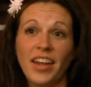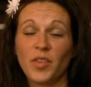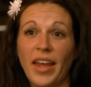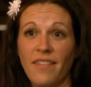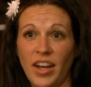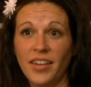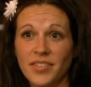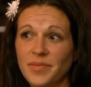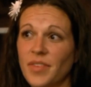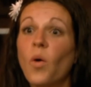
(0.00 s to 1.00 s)
having Andy with me every
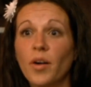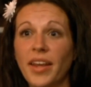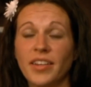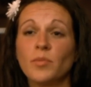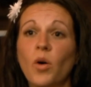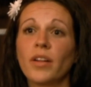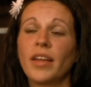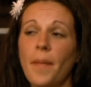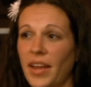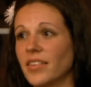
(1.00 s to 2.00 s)
night, or my kids.
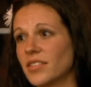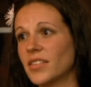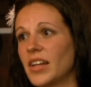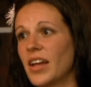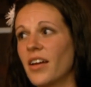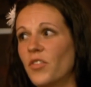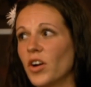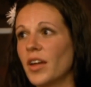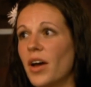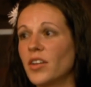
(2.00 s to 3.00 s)
Morally, my kids
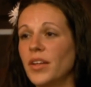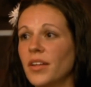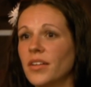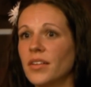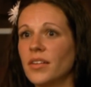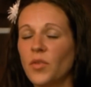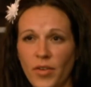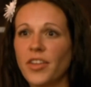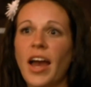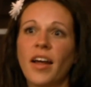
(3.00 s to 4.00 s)
for them not to be
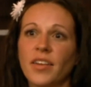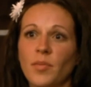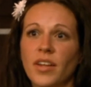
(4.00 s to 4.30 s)
around their dad all the